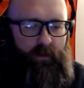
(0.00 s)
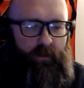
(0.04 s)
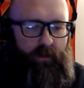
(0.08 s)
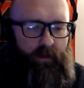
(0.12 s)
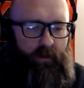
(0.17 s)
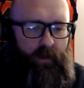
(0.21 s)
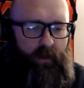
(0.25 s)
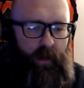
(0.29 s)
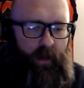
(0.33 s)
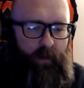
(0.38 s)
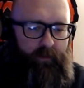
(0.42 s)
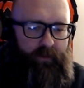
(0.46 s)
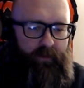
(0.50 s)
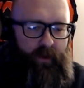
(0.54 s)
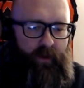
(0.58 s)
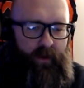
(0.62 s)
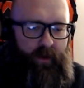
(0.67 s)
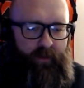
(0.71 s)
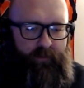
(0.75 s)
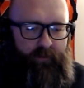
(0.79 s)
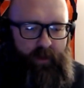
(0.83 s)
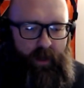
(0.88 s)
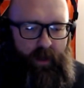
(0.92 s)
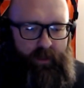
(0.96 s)

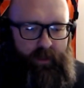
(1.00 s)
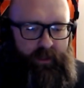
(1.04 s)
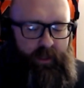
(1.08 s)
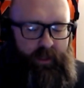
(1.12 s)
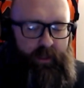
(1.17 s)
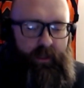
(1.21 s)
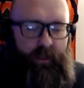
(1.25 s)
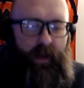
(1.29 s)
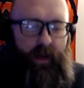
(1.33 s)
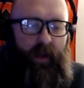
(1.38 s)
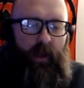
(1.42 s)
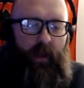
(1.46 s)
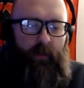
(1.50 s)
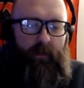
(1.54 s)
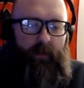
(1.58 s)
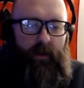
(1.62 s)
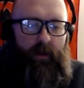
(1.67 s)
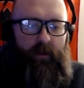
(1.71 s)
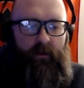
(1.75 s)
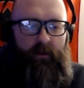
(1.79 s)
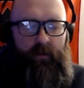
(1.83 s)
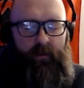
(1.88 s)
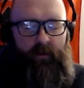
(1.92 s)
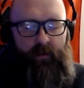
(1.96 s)
Dirty Fox can yell at
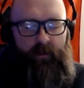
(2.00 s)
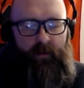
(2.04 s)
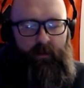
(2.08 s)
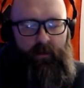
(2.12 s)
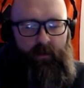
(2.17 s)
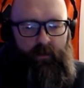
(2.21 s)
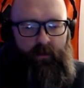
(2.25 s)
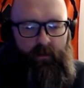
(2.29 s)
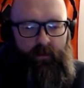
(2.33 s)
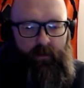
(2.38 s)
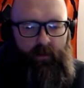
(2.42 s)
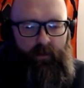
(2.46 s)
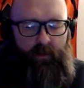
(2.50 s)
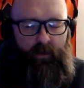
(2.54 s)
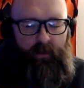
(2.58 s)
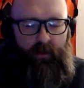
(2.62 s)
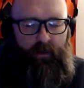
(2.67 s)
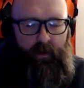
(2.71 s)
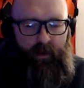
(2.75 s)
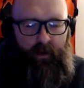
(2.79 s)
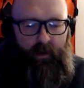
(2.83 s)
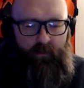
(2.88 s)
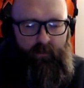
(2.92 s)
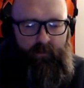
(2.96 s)
me
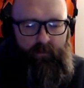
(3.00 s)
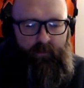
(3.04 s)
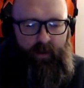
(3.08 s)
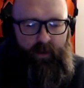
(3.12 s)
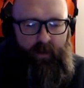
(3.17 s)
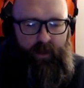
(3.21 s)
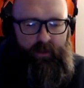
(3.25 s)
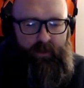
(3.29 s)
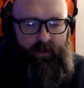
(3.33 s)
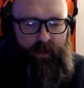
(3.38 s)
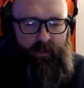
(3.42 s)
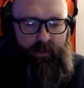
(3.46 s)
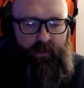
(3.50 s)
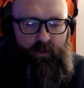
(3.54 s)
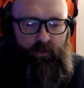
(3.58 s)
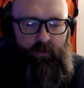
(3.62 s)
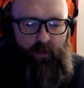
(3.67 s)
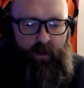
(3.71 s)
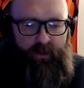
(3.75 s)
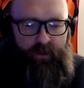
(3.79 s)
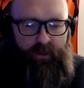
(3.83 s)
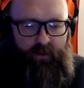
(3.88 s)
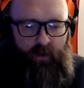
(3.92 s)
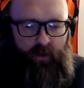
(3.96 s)
if I say too
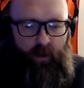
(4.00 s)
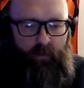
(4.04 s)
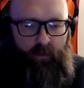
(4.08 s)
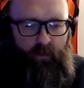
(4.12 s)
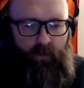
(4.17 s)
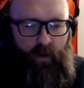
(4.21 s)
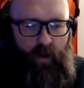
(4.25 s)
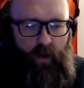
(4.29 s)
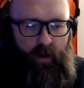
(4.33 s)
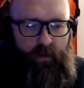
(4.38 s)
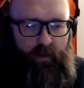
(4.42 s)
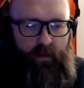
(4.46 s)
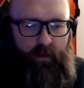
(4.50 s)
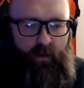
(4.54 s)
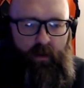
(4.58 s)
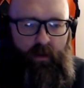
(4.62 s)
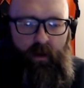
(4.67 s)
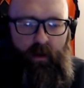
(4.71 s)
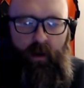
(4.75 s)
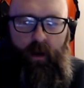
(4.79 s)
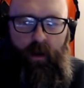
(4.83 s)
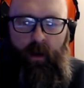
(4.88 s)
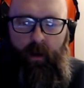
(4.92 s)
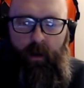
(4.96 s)
much or I'm wrong,
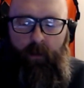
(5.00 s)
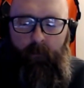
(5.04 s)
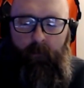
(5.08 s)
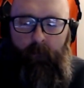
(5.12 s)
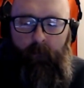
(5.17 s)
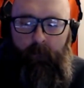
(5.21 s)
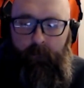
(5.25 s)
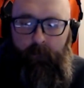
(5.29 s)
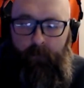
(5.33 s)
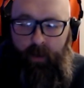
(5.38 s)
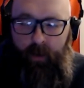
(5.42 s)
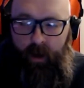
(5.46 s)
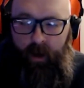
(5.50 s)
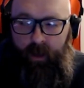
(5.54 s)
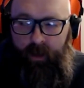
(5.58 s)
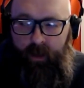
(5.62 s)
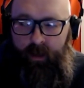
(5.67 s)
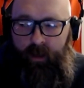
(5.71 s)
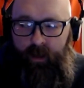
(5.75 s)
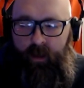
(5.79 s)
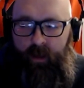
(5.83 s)
but